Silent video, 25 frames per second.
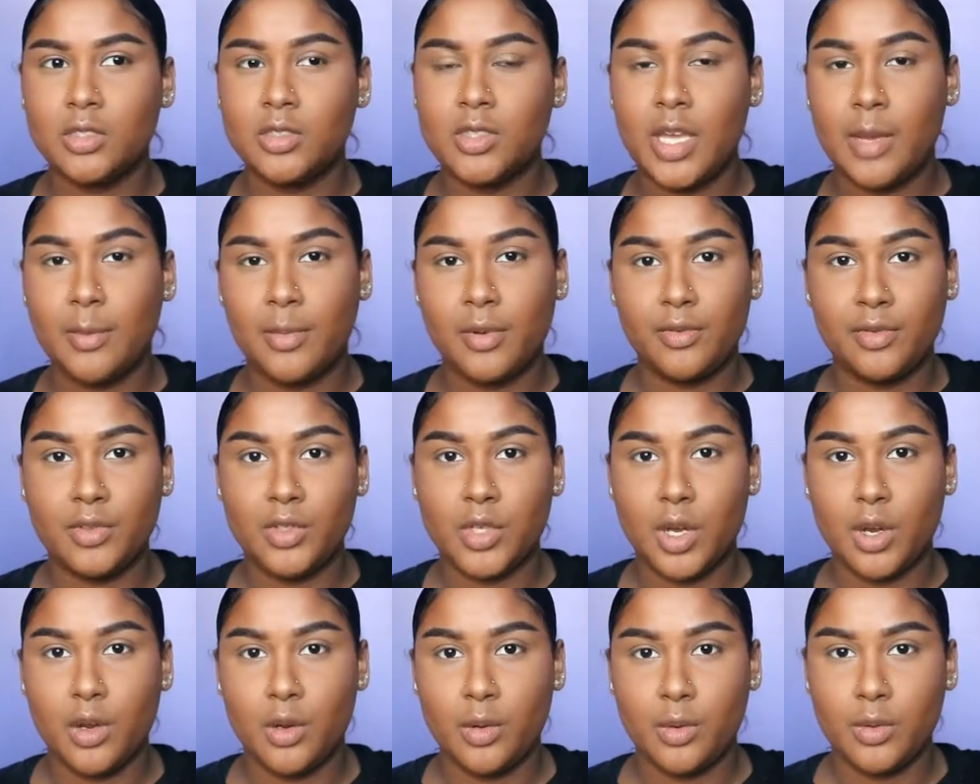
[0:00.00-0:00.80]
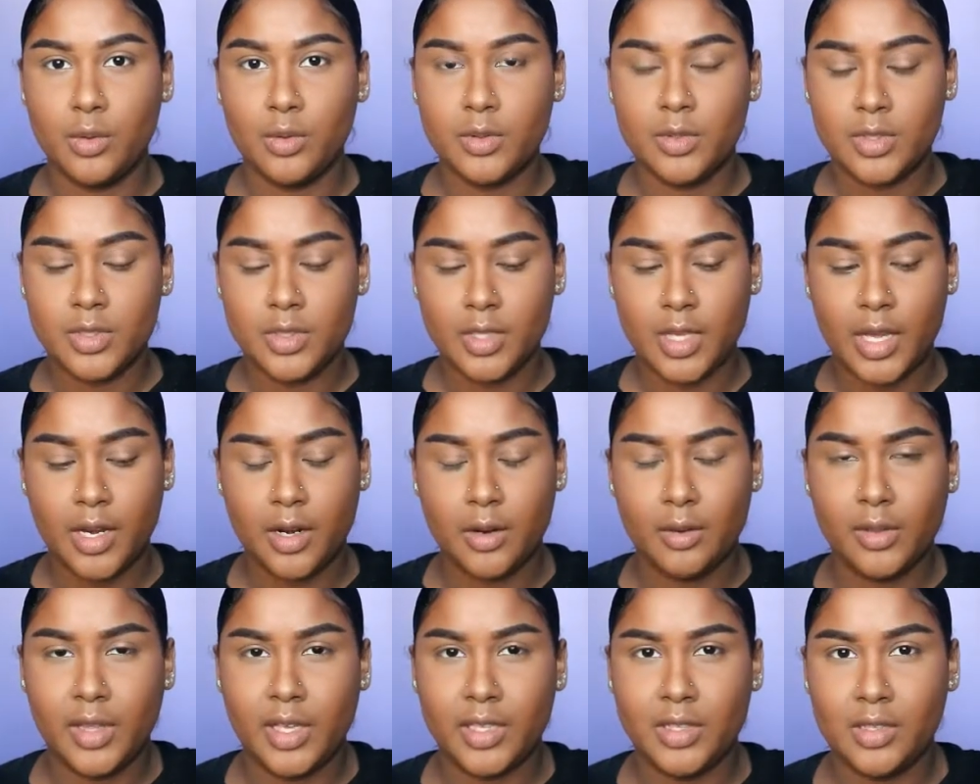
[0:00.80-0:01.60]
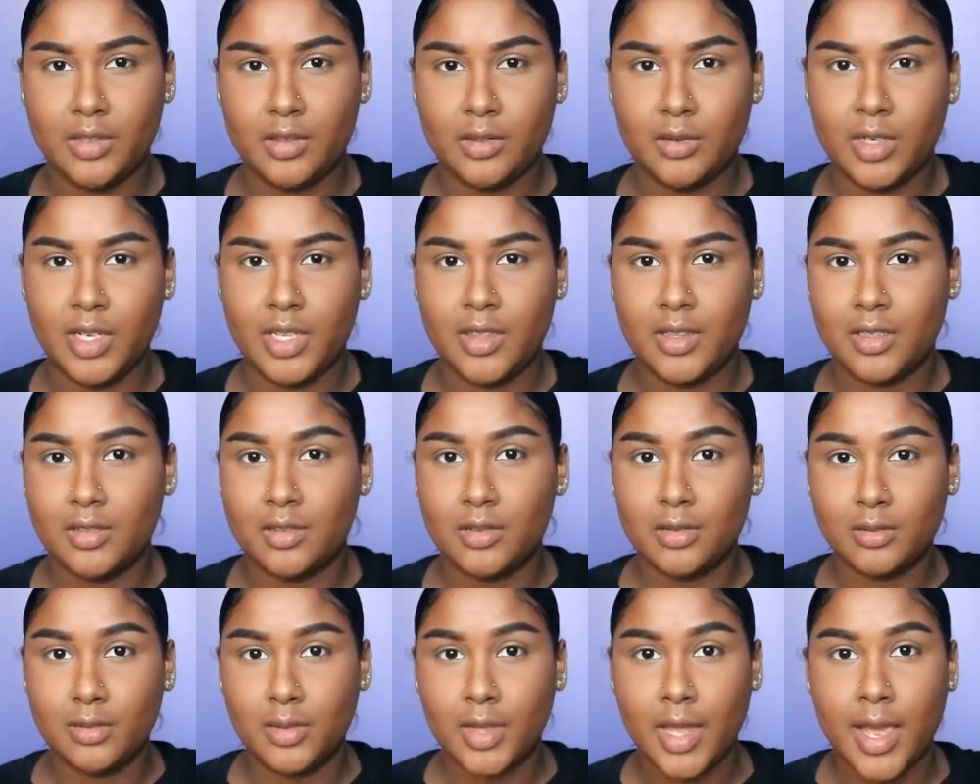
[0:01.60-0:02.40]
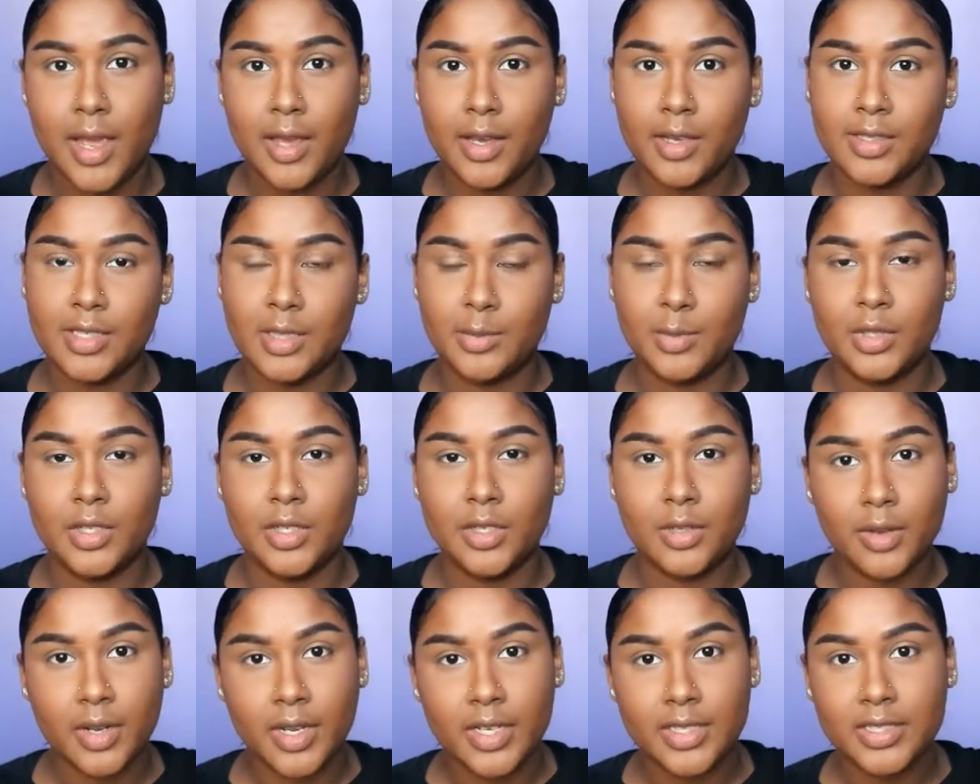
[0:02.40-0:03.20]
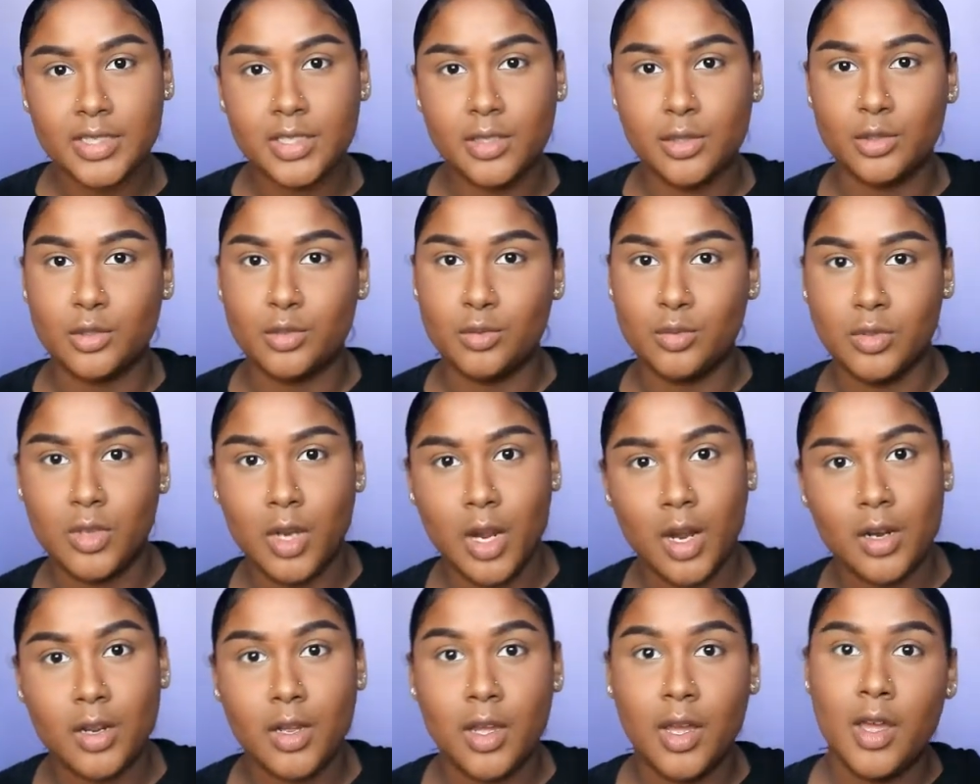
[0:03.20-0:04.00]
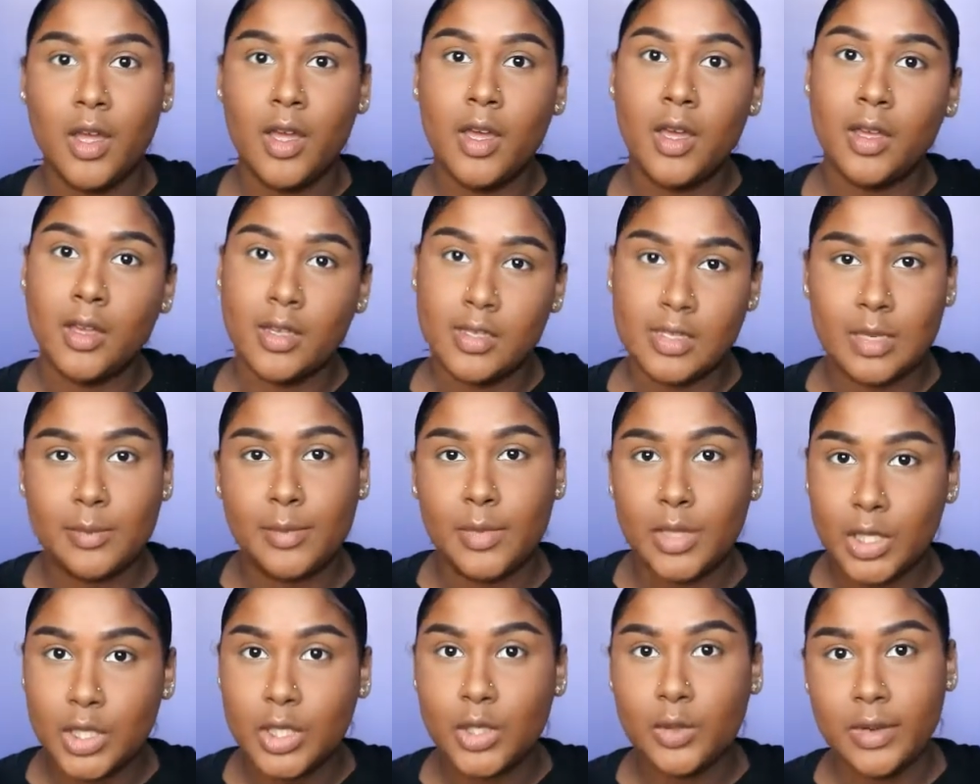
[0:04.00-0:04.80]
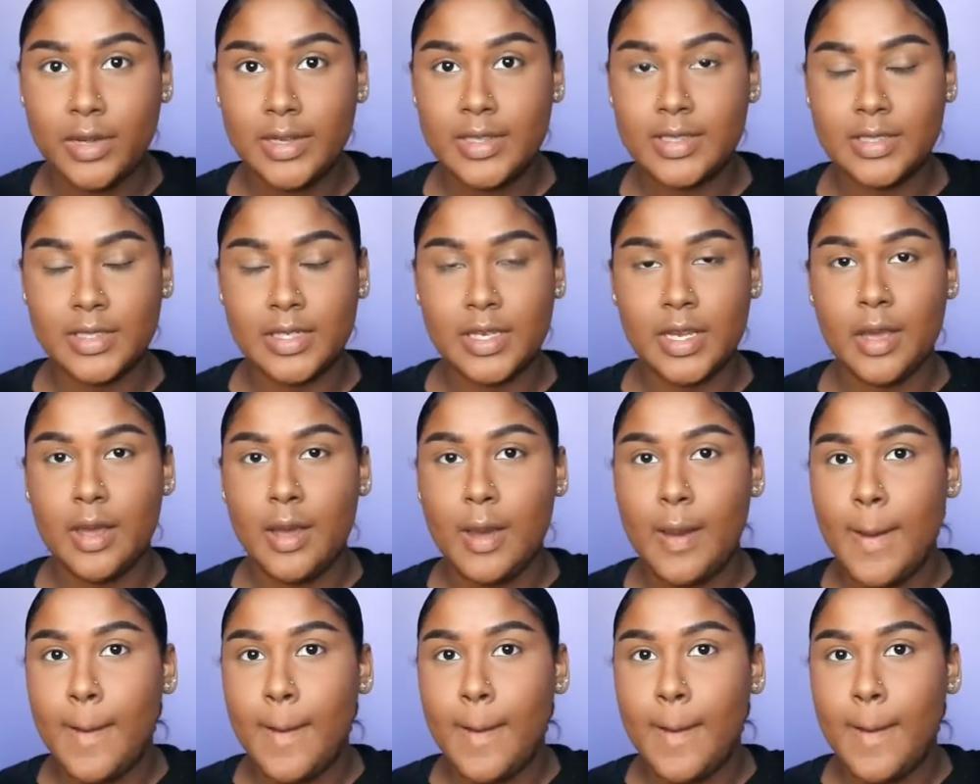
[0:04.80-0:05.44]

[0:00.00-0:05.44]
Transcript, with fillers: type of tones I don't like to do anything too light because I'm gonna look crazy or too dark because I'm gonna look crazy